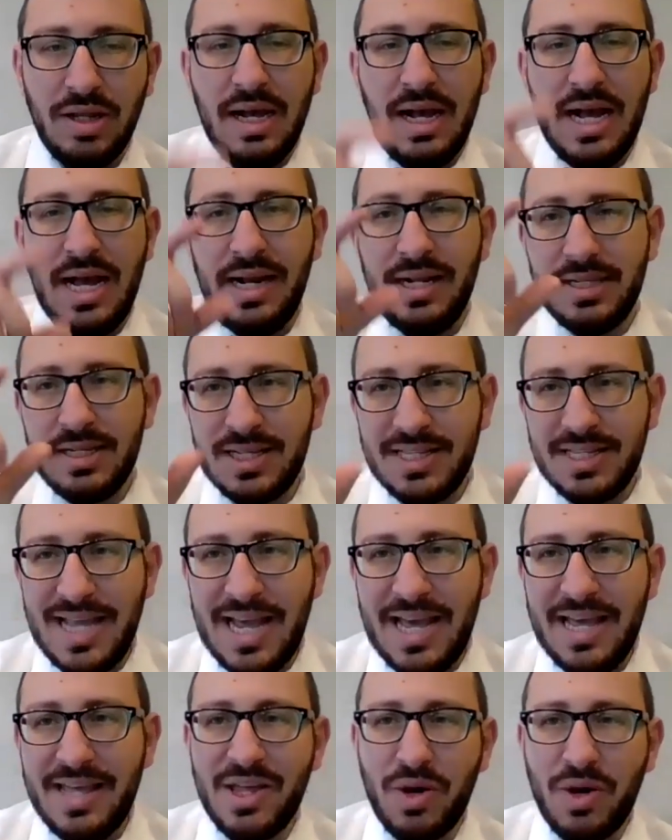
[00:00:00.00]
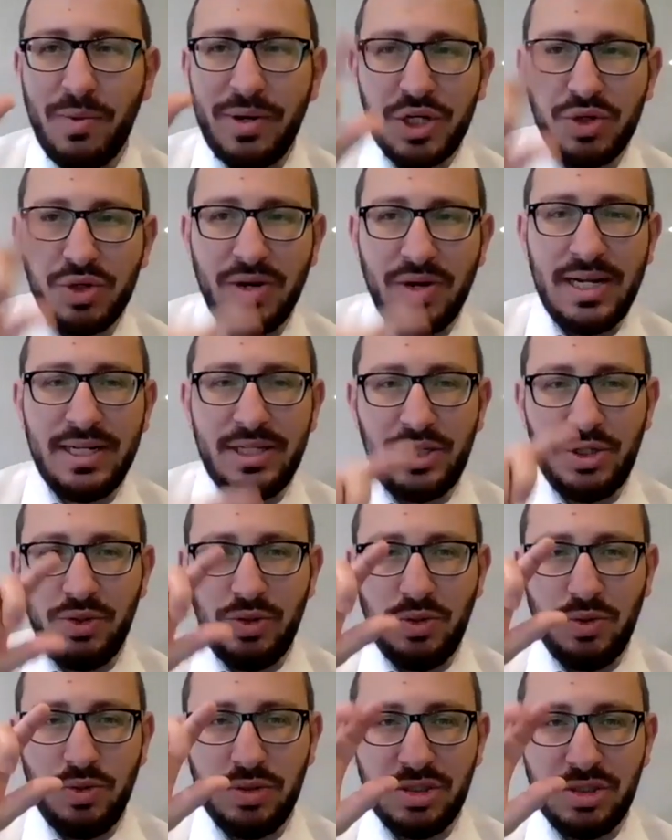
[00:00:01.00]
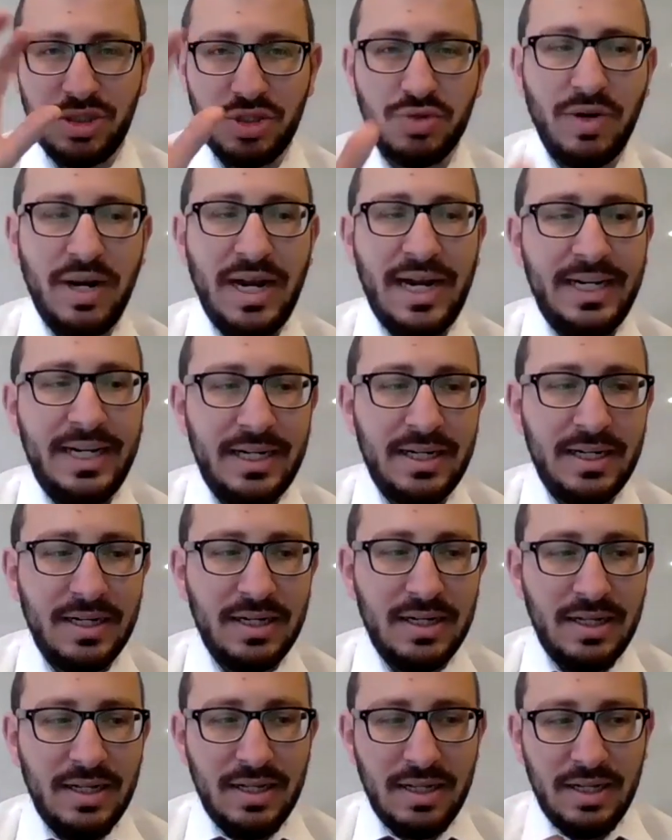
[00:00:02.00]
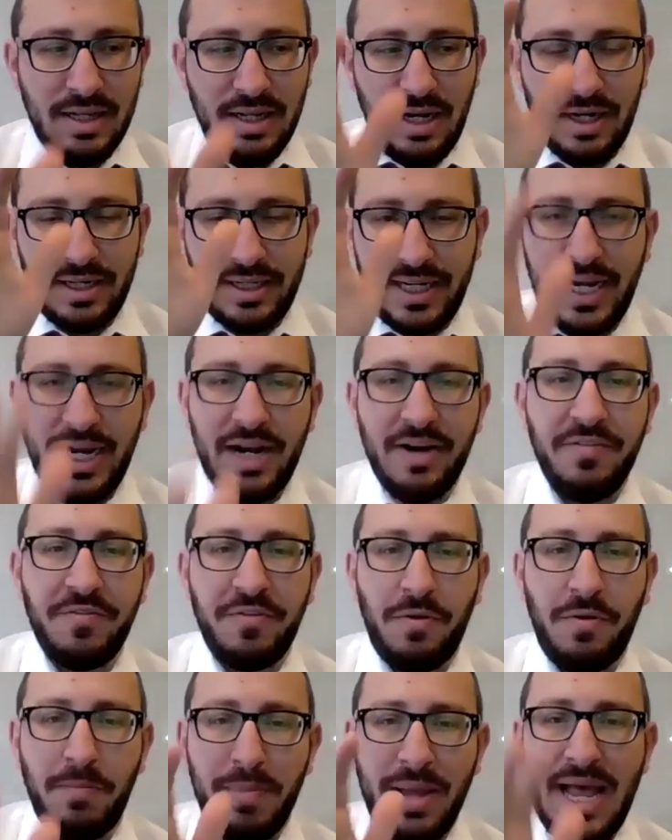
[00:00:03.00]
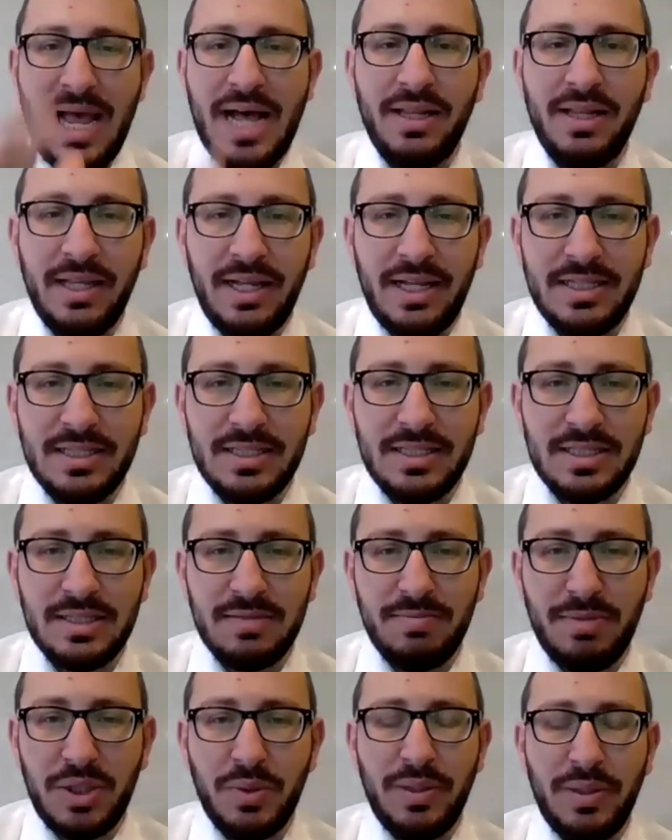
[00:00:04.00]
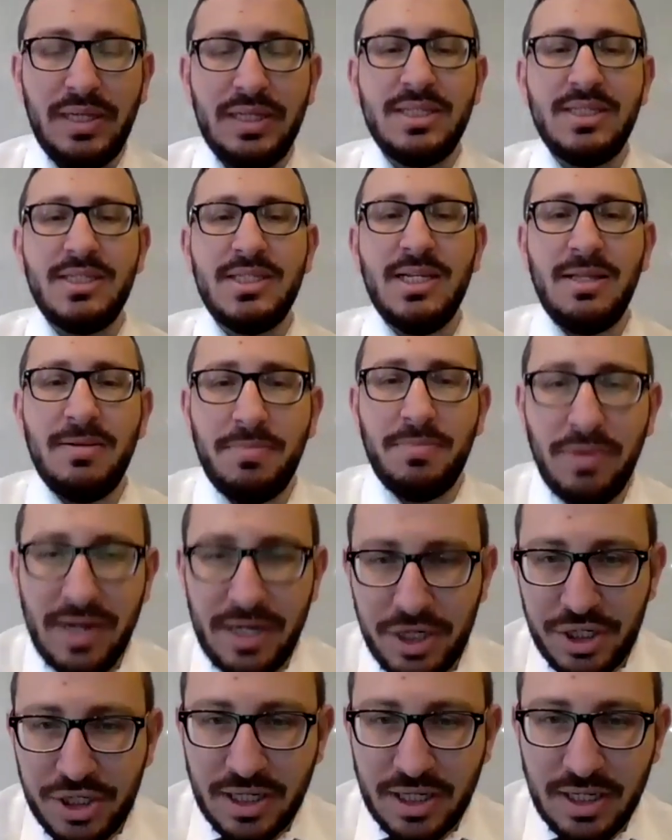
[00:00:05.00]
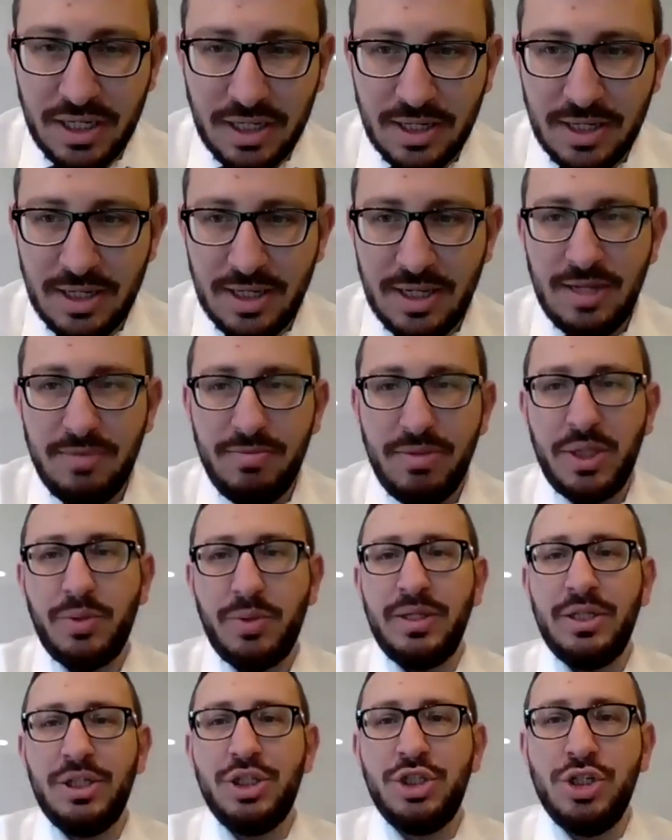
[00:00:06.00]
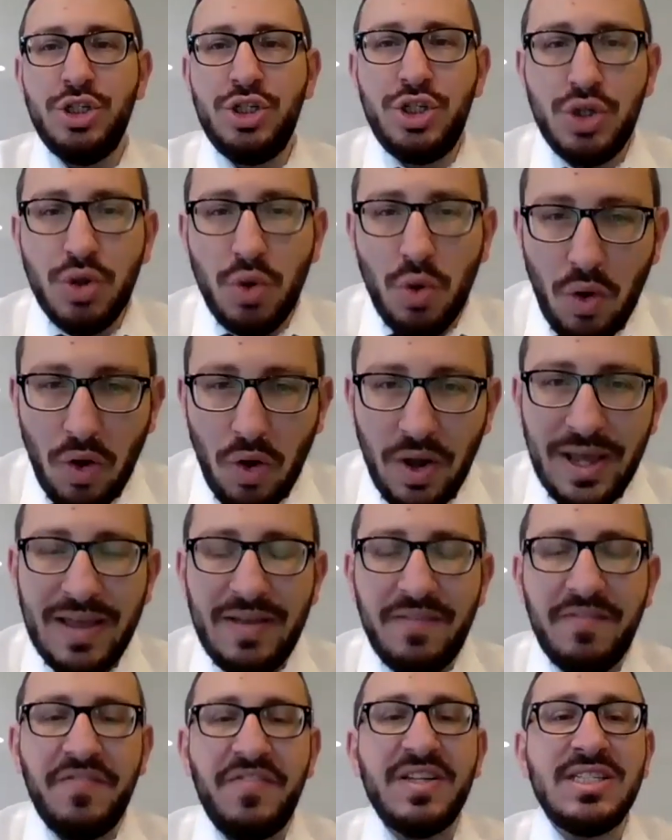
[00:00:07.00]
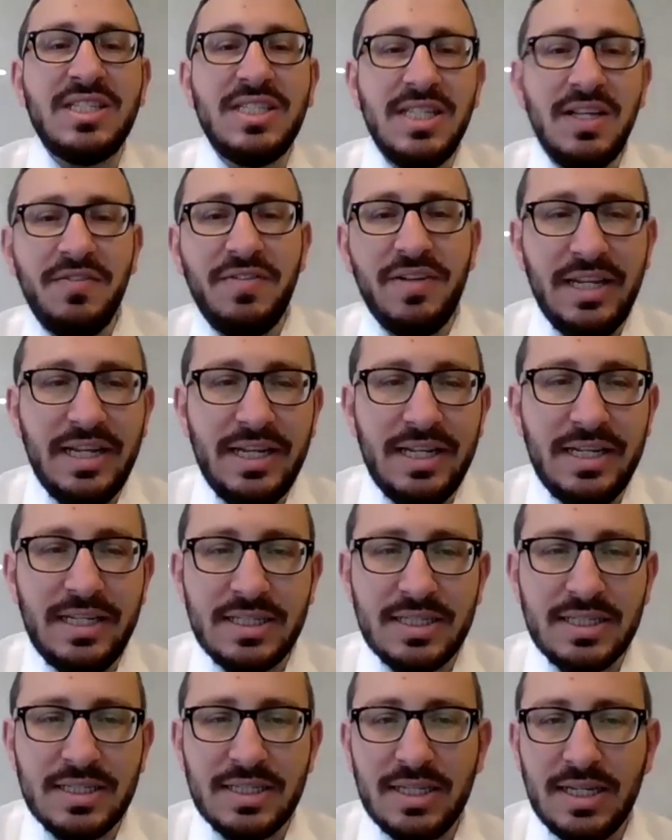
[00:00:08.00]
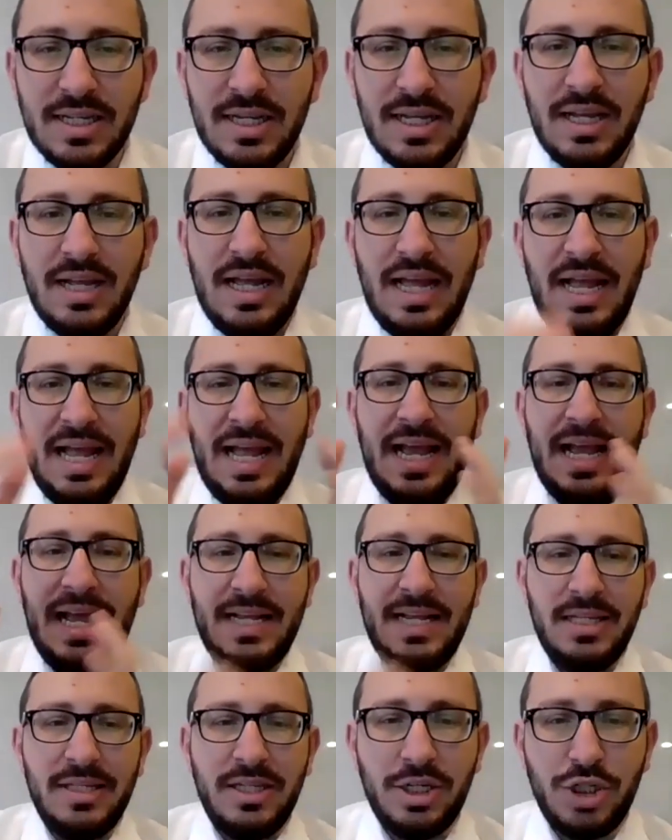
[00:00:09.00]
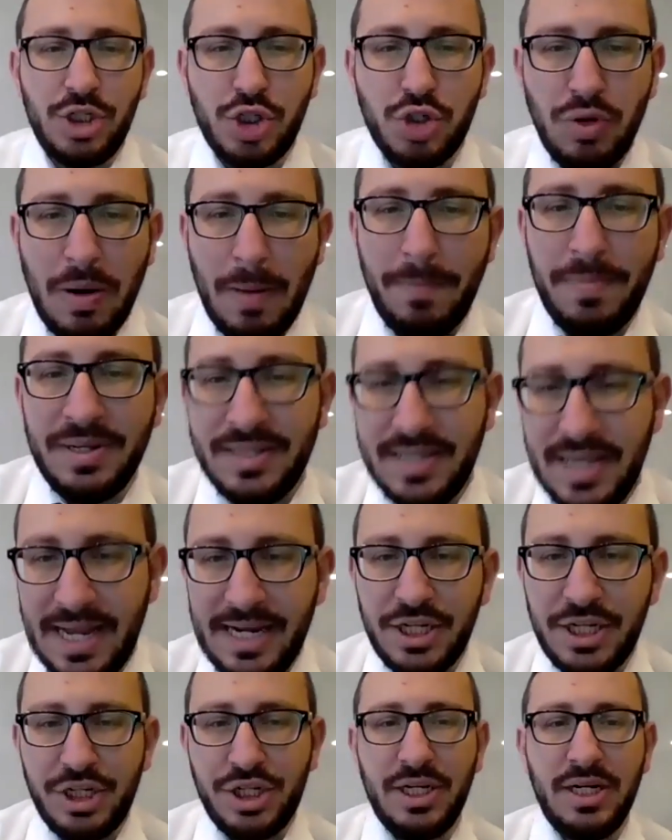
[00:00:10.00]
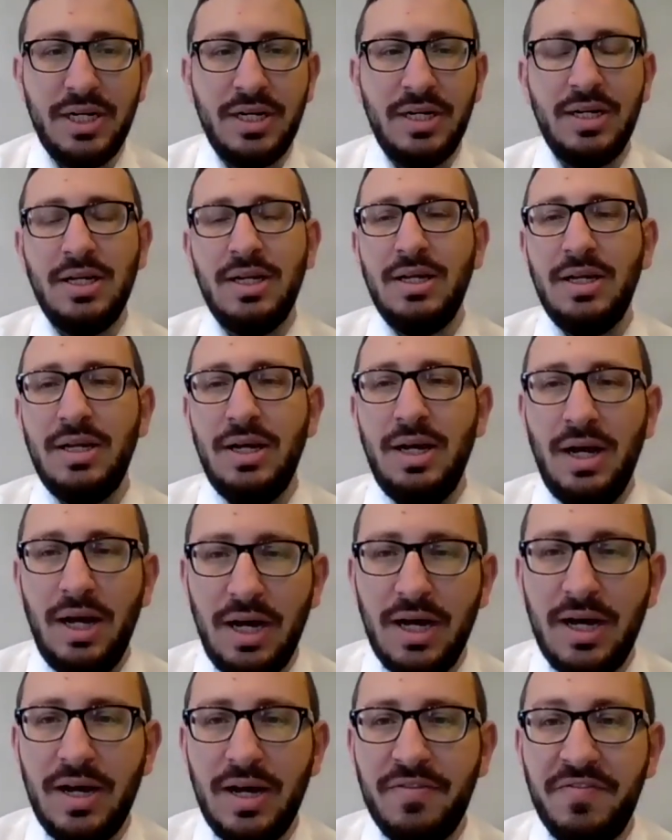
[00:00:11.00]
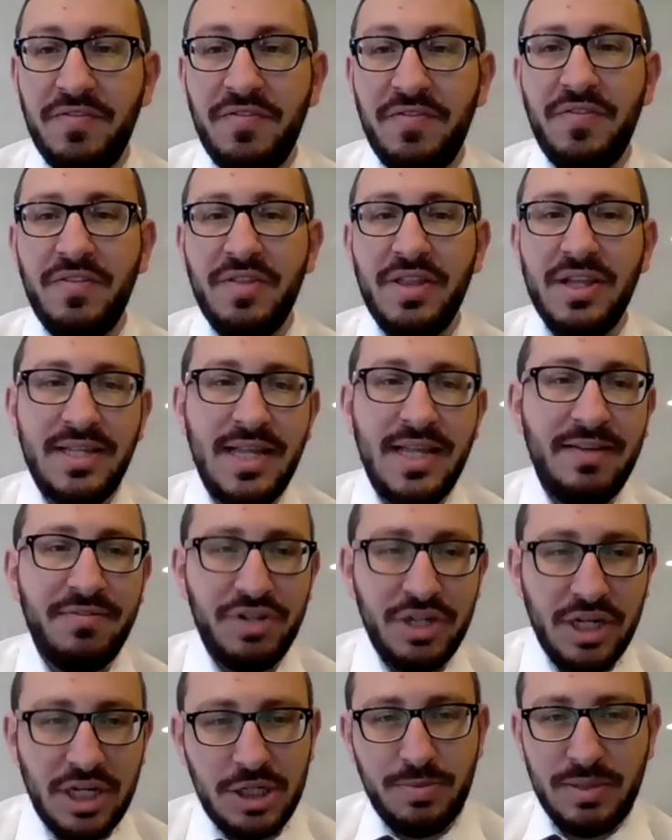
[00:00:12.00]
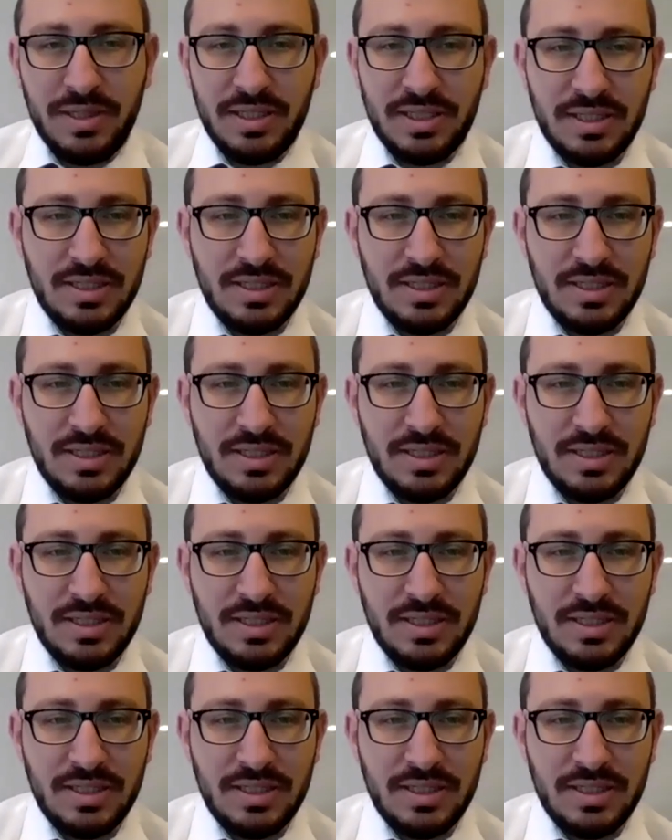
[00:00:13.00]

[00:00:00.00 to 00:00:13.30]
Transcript: and it's a day that we try to strike a careful balance between celebration, between joy and festivities, and trepidation of the Day of Judgment.